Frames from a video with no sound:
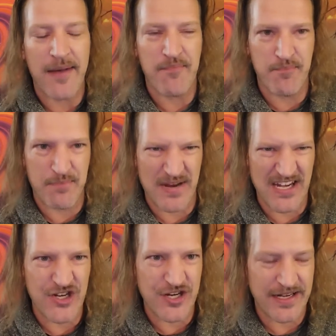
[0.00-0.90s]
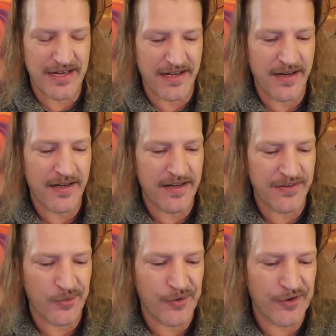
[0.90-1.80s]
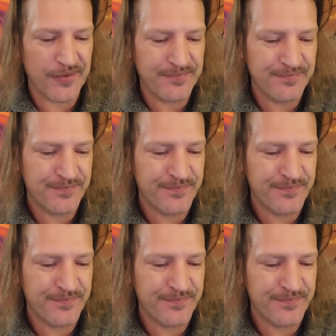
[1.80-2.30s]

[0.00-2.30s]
and binge eating disorder.